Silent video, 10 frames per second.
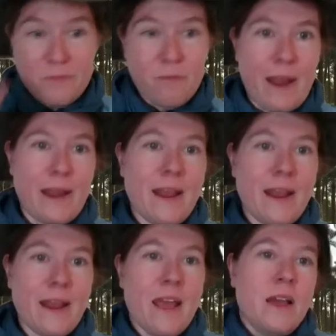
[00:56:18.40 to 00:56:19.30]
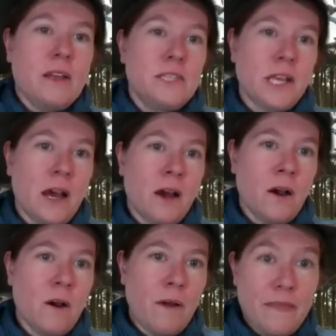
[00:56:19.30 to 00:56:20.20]
Right.
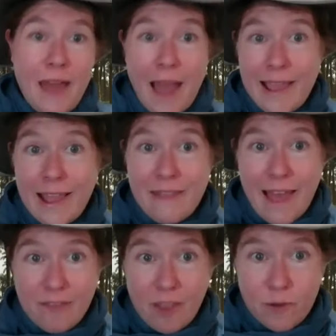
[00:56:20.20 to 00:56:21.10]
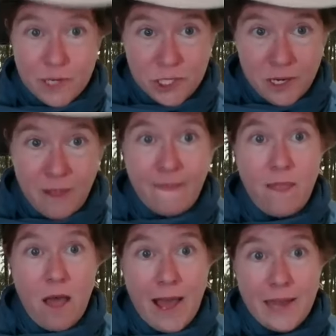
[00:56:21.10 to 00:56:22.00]
So that I get asked that question a
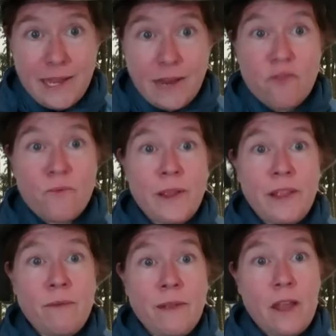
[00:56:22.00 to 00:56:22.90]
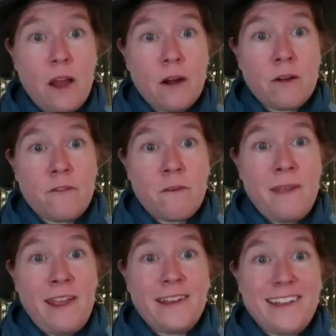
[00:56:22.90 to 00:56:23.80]
lot, and it's really, really hard for
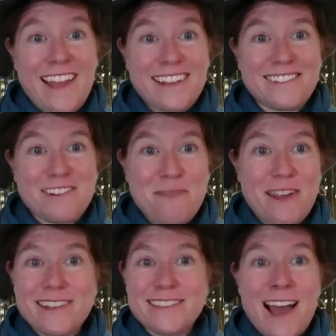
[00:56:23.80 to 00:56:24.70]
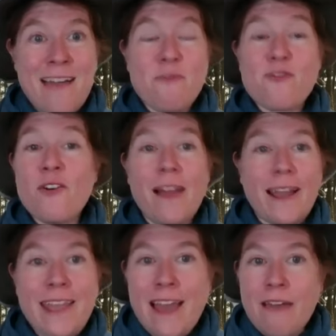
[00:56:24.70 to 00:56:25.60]
me to answer because I'm so
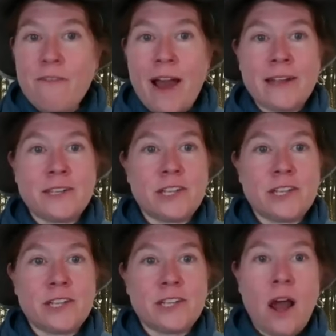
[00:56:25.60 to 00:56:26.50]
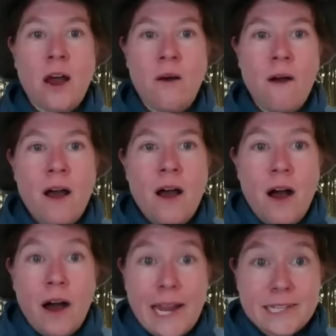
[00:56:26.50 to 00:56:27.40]
lucky. I've gotten to go on
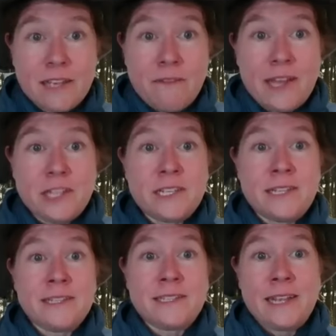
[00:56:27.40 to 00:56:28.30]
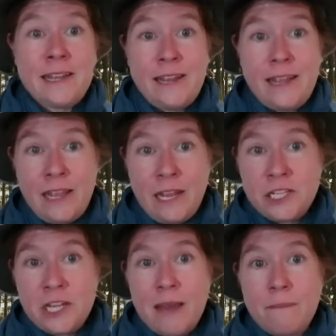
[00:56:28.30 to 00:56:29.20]
excavations in
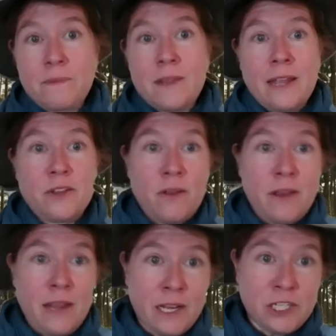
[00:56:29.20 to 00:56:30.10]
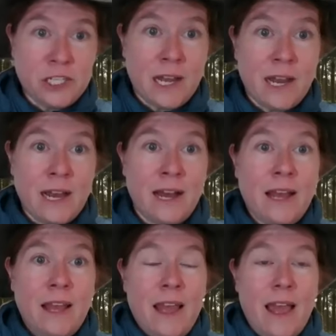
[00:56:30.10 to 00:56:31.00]
Egypt and Tunisia
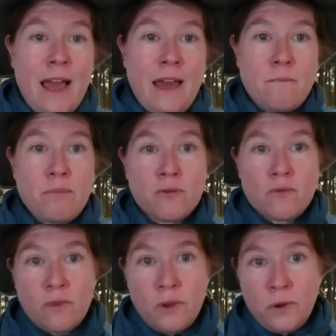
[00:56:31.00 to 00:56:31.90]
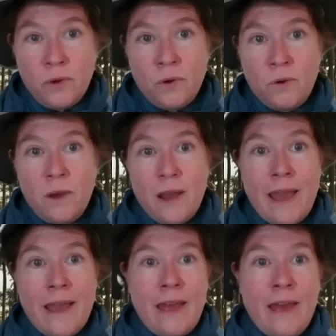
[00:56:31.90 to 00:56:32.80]
and Peru
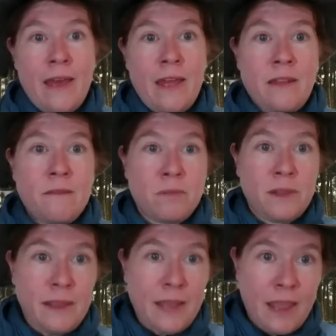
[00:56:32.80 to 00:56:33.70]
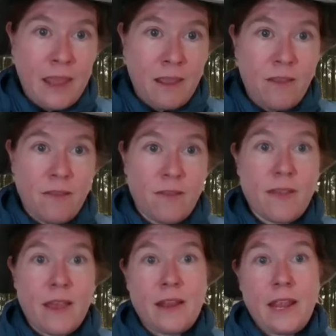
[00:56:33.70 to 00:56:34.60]
and Belize
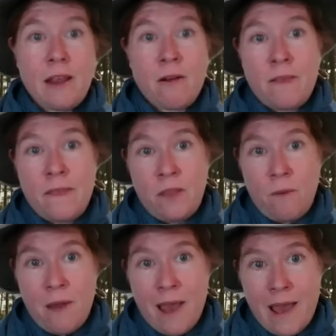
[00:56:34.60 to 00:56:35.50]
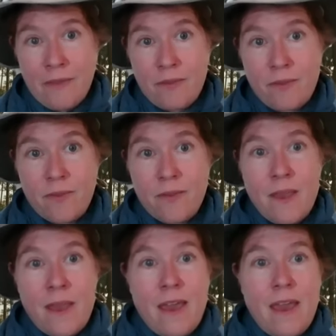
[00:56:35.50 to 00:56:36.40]
and here in the U.S.
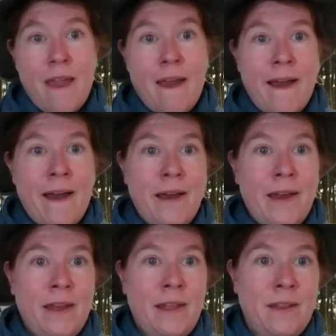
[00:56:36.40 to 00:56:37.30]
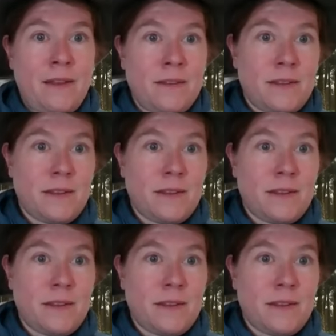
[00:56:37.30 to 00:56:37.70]
and